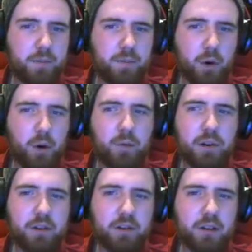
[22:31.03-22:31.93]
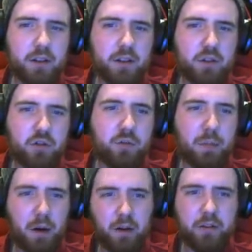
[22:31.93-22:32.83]
Hopefully there's nothing that
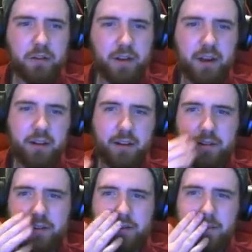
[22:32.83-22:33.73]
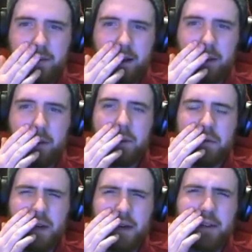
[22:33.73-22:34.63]
spawned on the island. I wonder
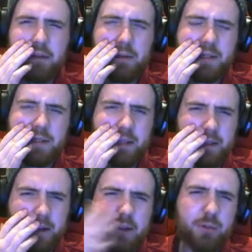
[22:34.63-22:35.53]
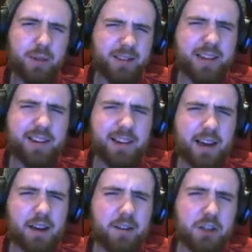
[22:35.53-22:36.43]
if anything really changed. Like, because we're technically
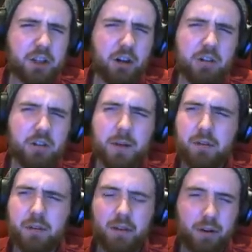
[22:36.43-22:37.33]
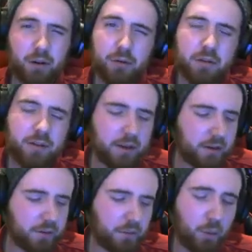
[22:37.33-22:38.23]
out of the chunks. It might have not loaded and
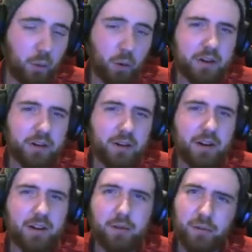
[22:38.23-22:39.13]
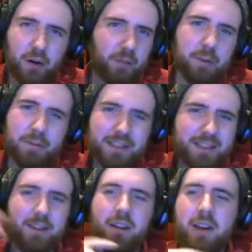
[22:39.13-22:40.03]
not worked at all. Like, the farm might be
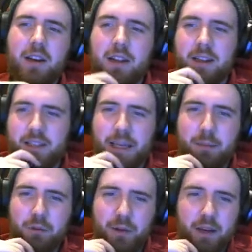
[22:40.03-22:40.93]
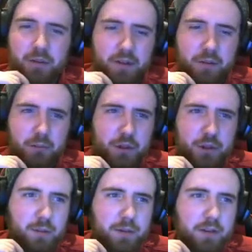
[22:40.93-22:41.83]
still the same as we left it, which
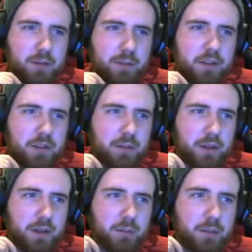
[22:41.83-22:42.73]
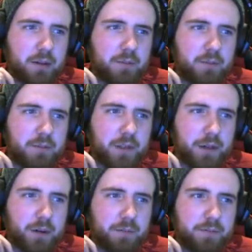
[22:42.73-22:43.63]
would be a little bit disappointing, but, you know,